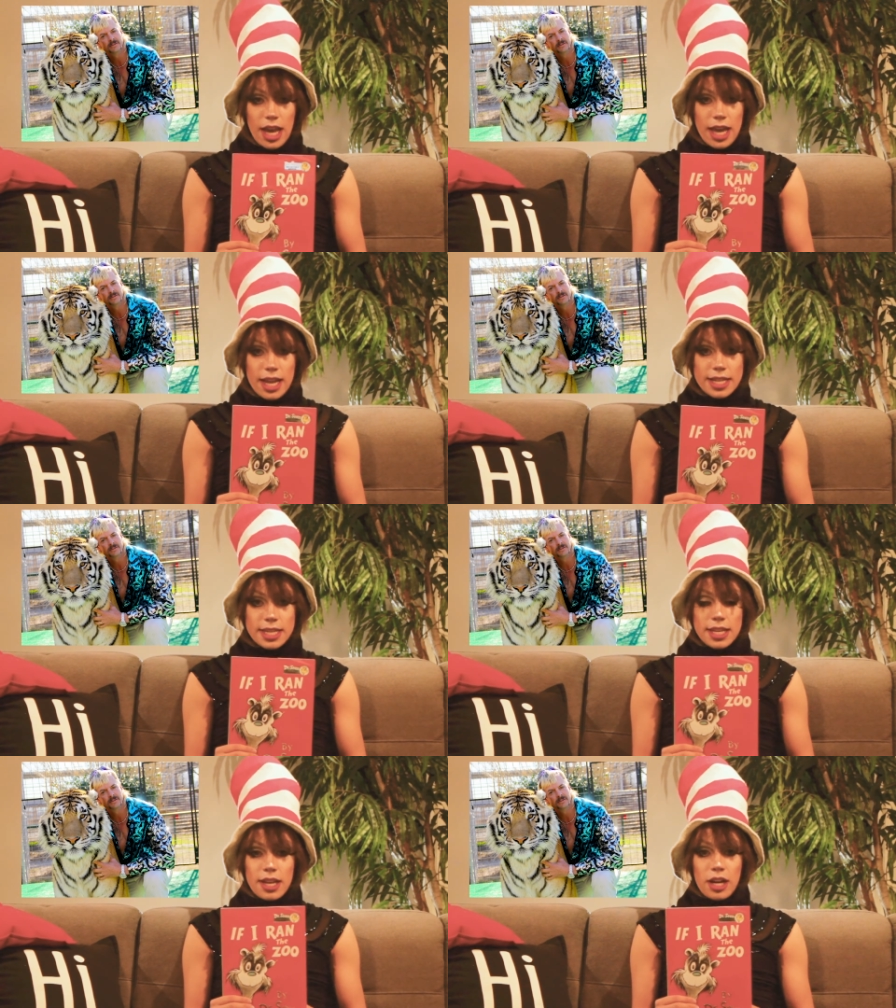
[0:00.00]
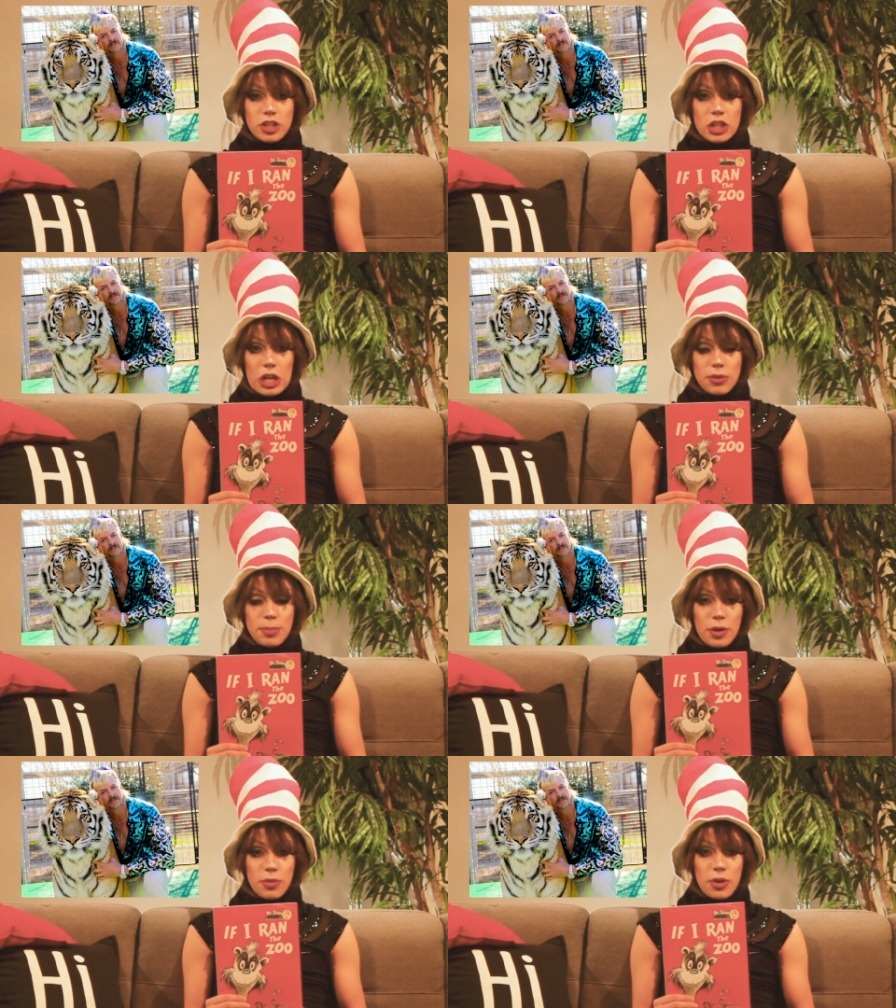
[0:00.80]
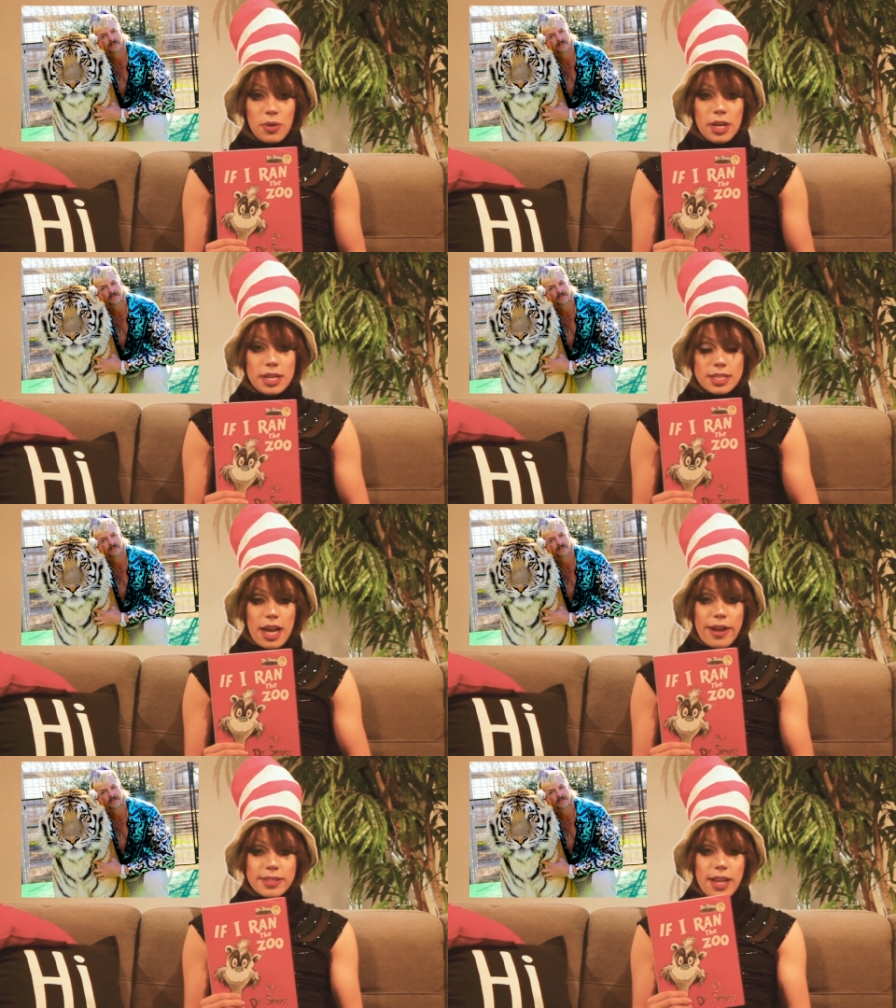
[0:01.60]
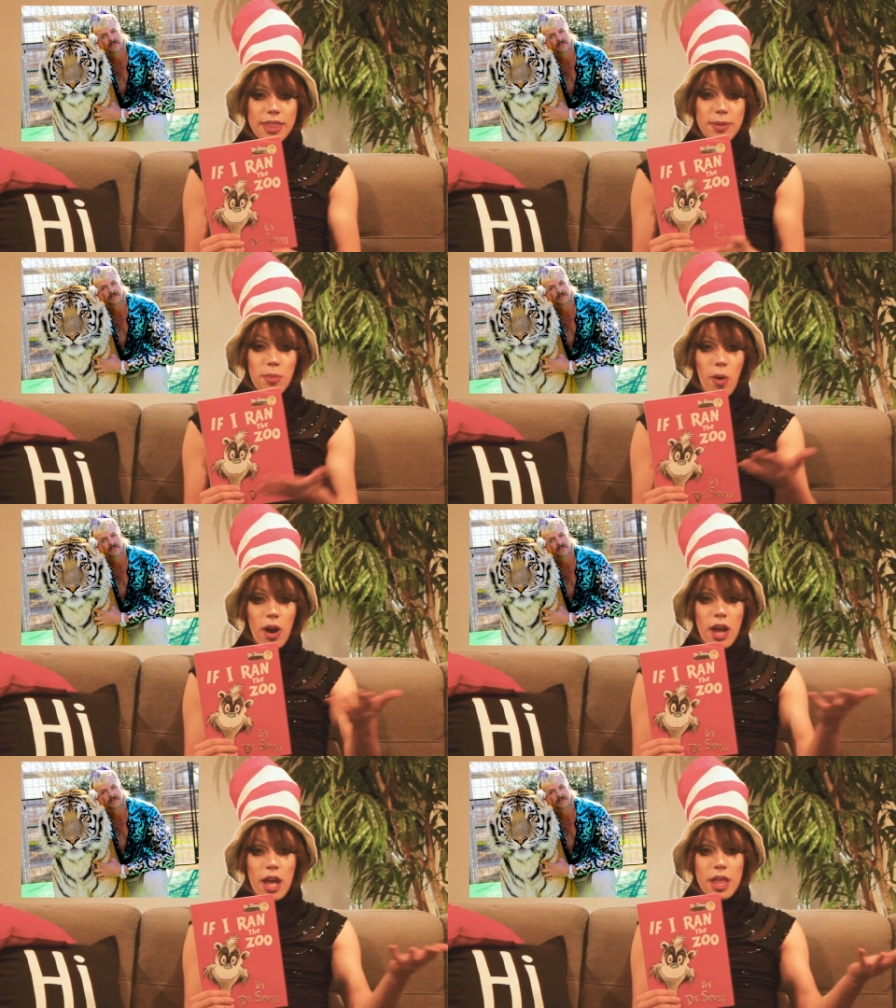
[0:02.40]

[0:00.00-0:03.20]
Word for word: In it, young Gerald McGrew desires nothing more